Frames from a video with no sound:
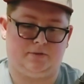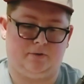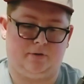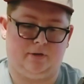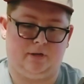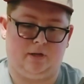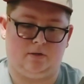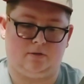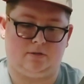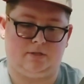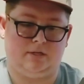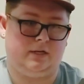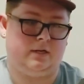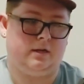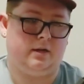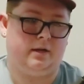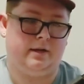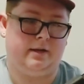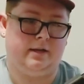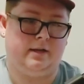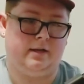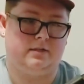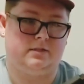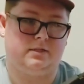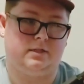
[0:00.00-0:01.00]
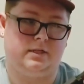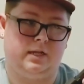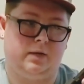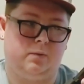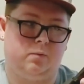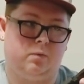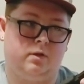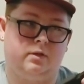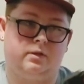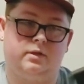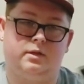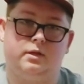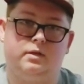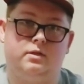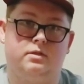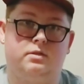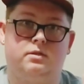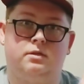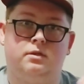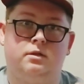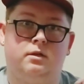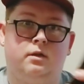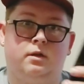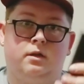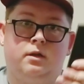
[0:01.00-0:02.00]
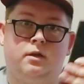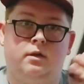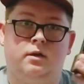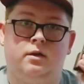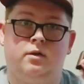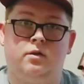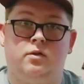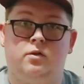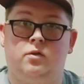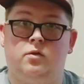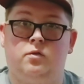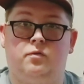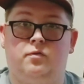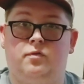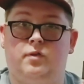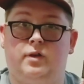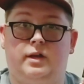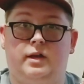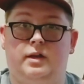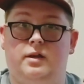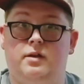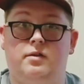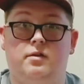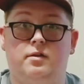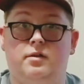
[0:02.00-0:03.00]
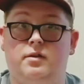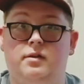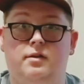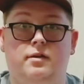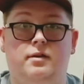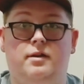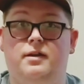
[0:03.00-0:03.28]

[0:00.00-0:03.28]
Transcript: or an LC9S and they want this, you freaking